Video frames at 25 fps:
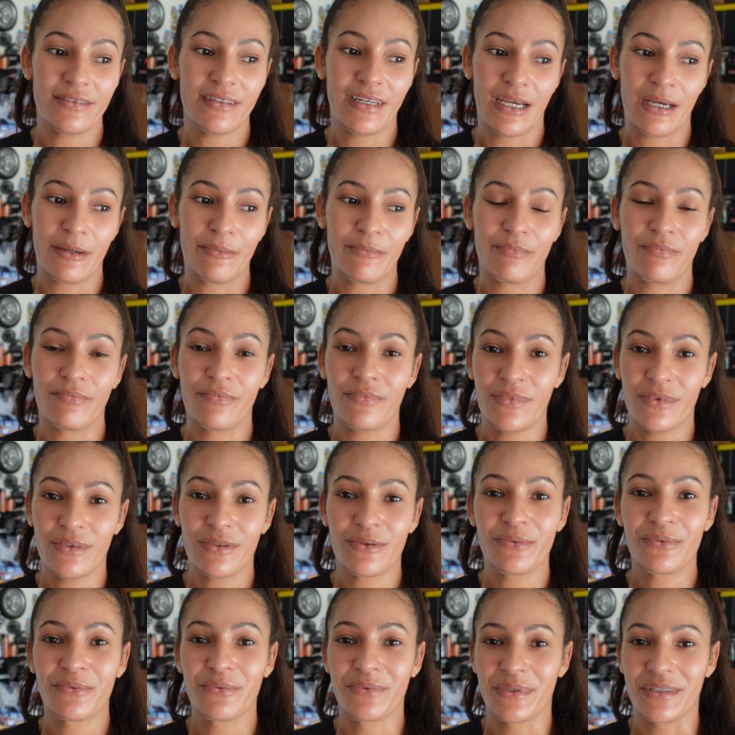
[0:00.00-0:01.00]
I'm
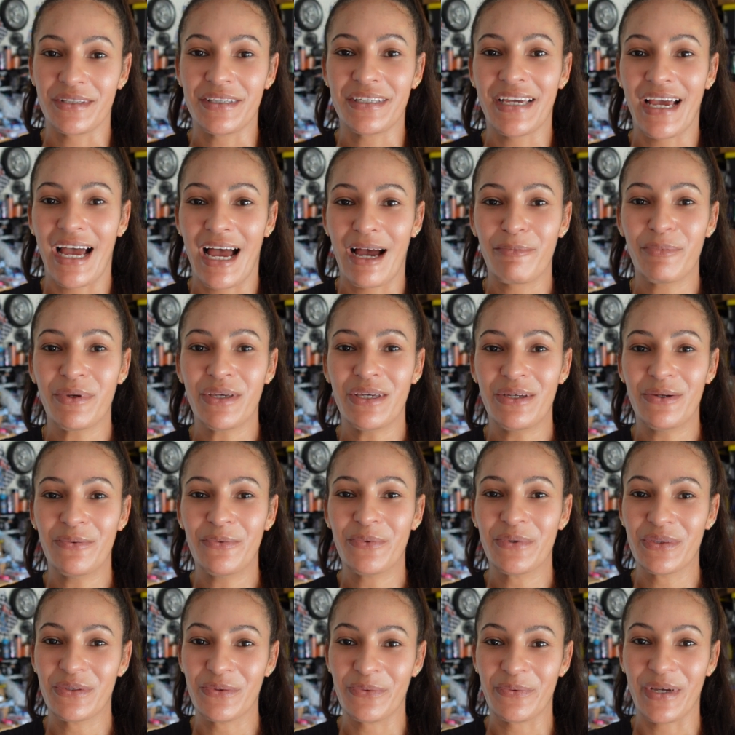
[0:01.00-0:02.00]
really happy
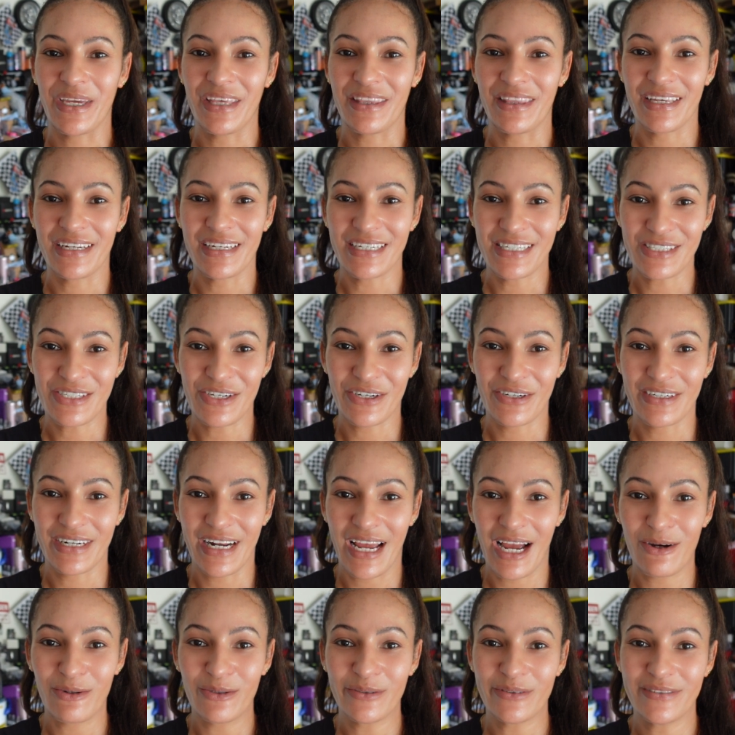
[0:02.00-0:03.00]
with the way that it turned
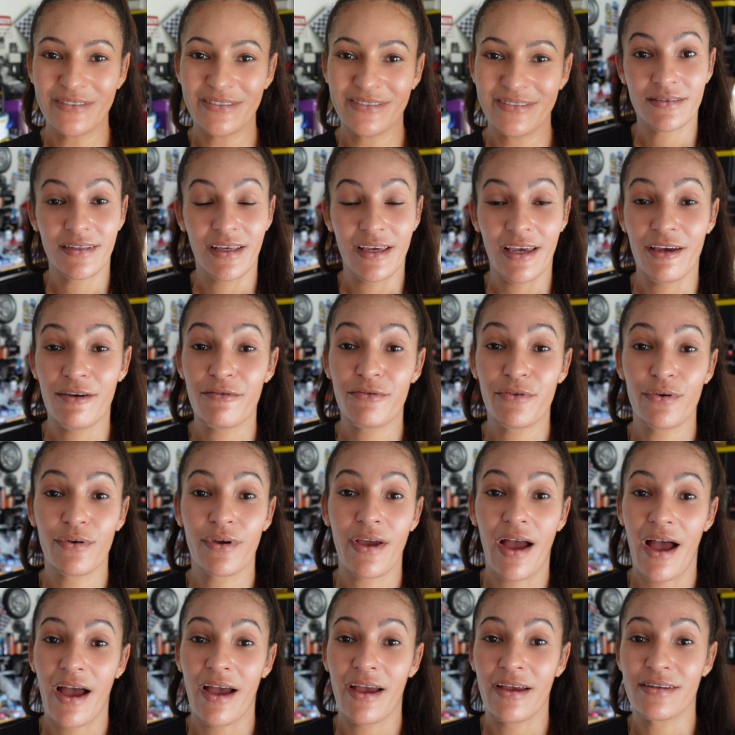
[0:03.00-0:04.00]
out. If you
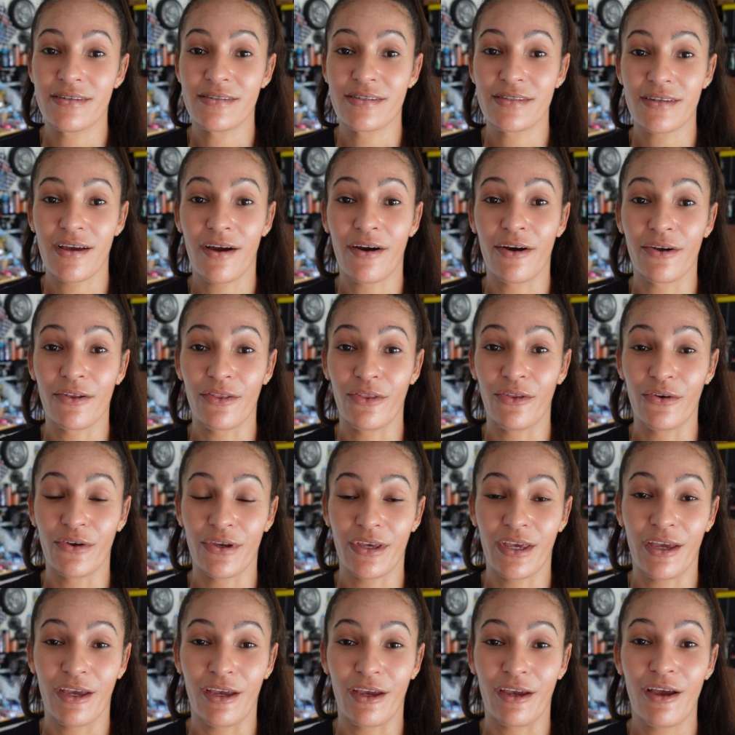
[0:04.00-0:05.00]
guys are
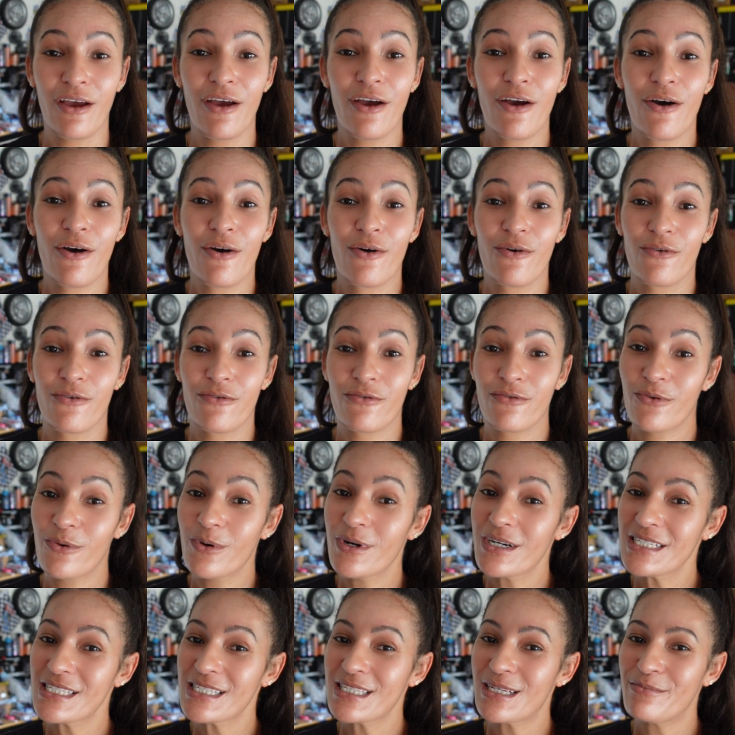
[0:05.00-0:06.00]
looking
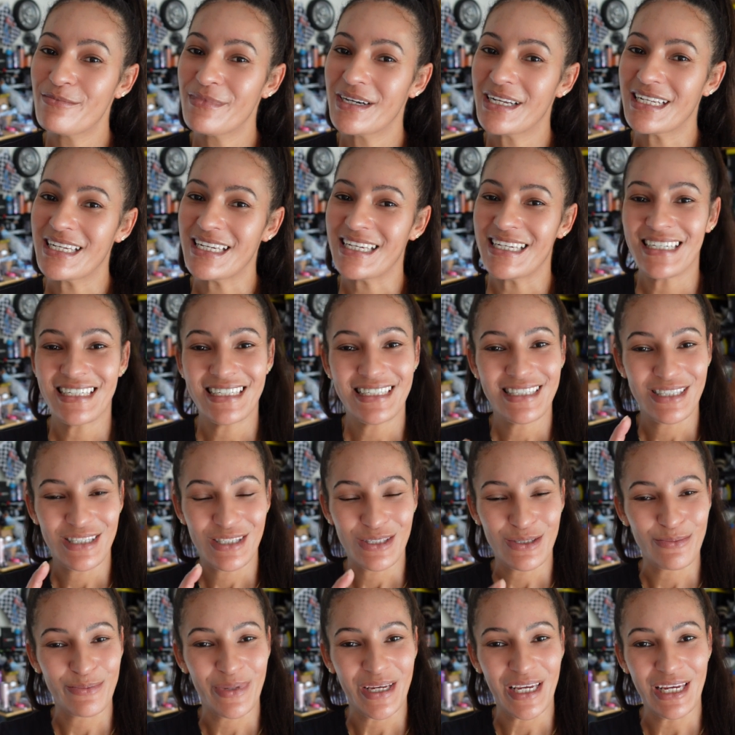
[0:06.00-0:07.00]
for somebody
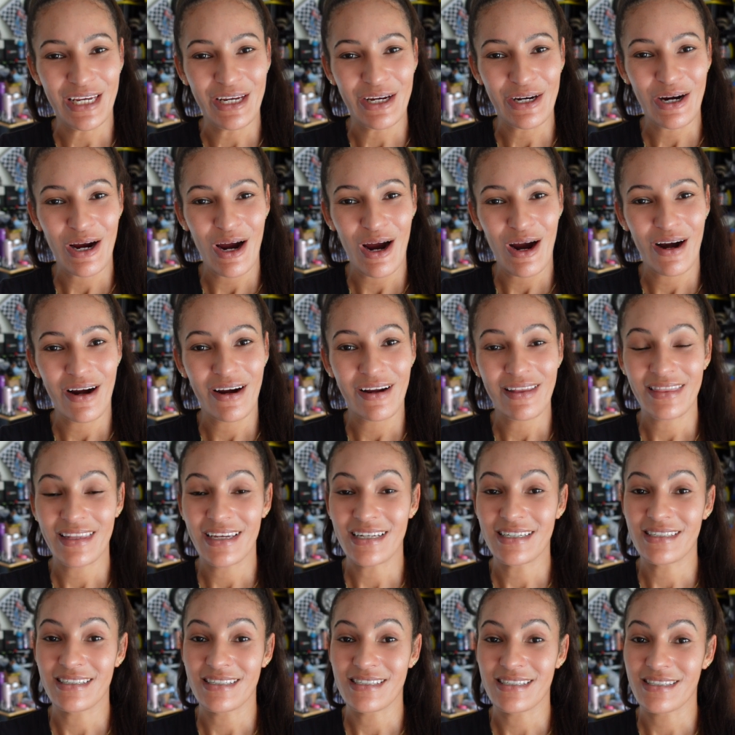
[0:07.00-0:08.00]
to paint your car
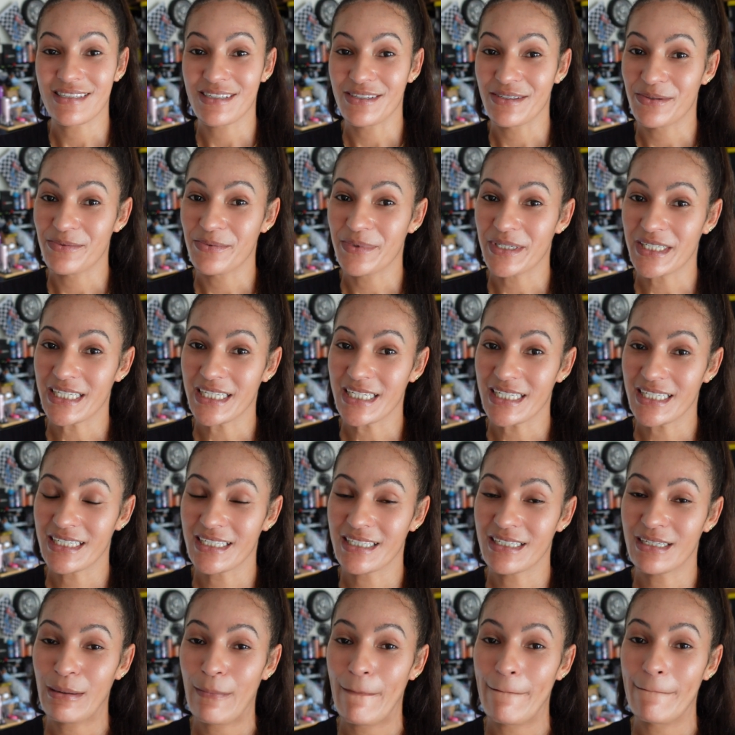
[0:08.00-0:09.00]
that does good work,
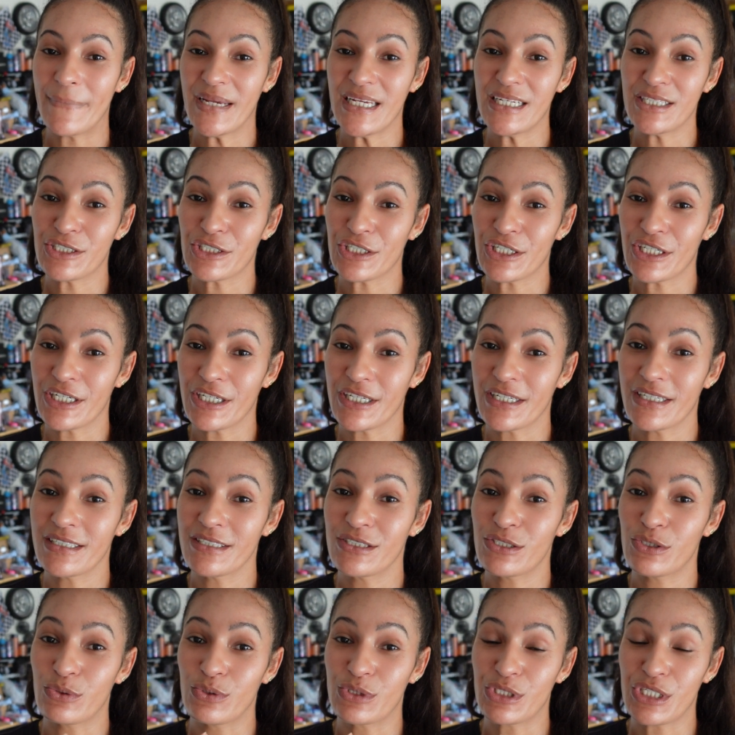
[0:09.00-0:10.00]
be sure
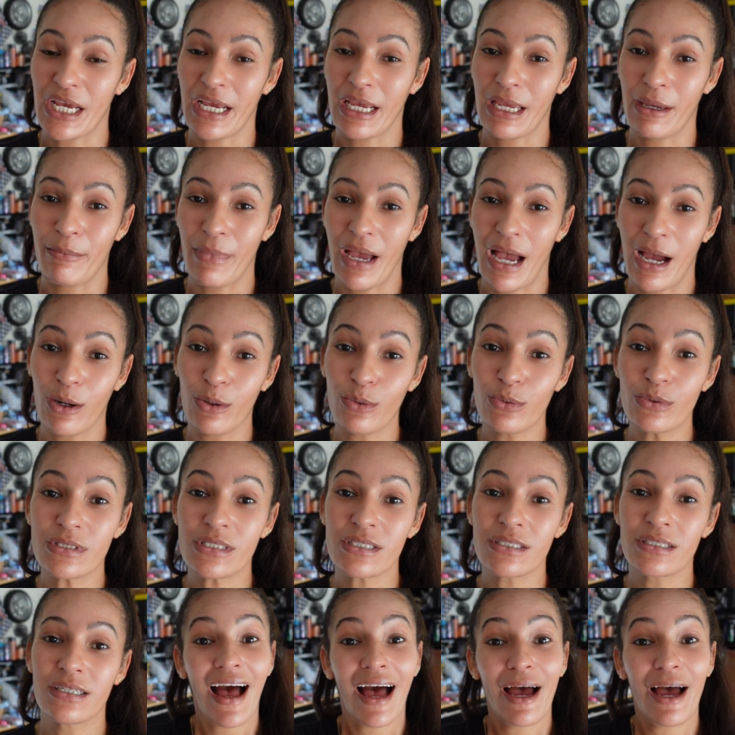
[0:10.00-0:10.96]
to check him out.